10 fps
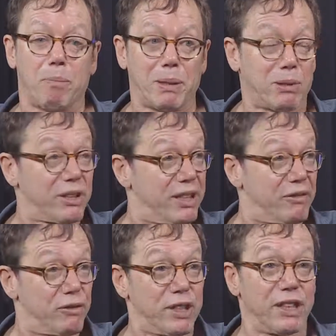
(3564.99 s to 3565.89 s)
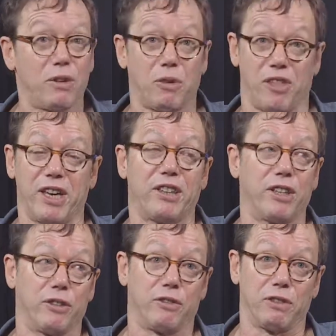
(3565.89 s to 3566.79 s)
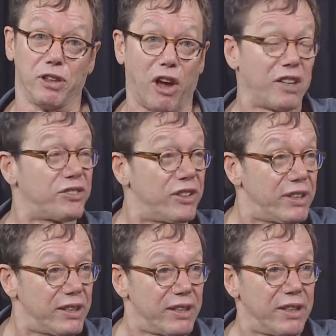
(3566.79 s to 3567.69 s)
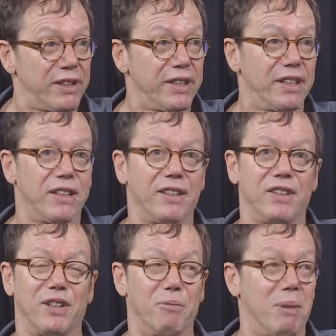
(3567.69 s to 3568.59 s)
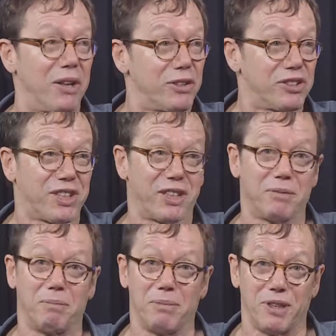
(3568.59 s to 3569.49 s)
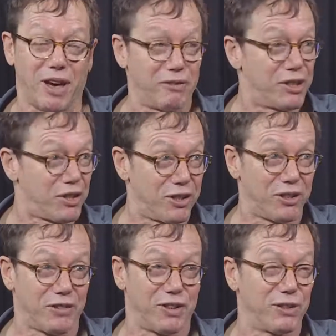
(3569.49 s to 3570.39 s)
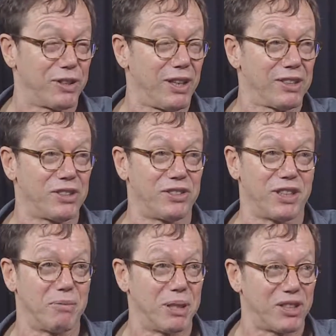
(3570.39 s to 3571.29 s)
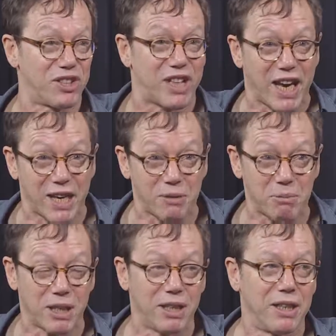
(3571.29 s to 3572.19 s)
People are going to really think that you lost it. Your mother's going to not return your phone calls. She's going to be ashamed.